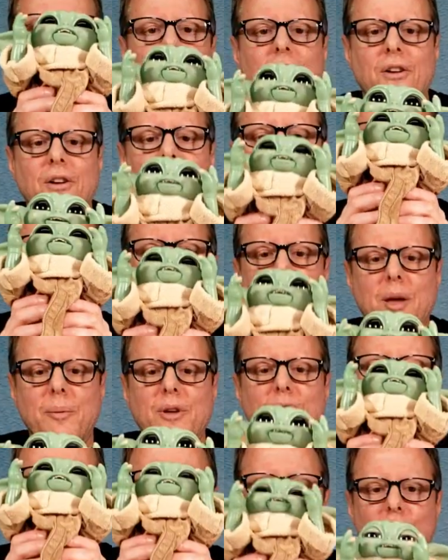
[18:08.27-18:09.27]
He's a
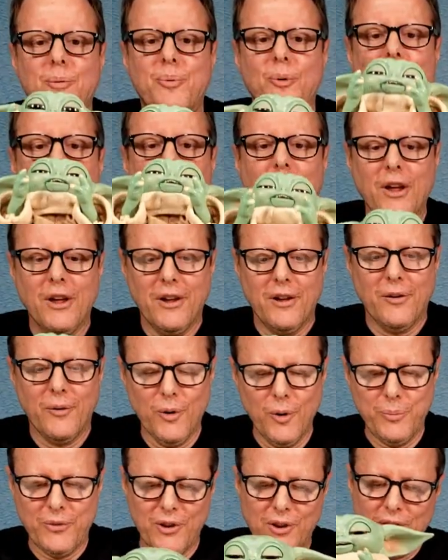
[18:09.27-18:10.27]
baby. He's a good boy.
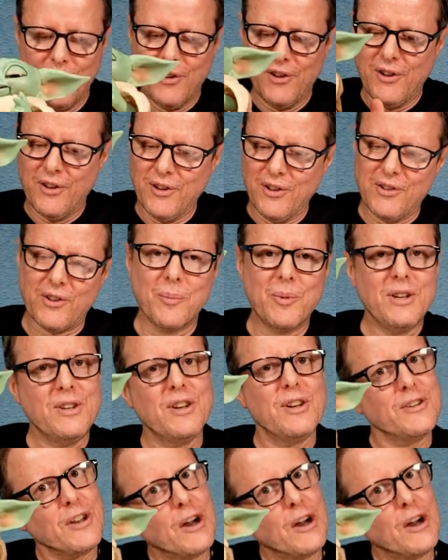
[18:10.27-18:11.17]
Whoops. Somebody did a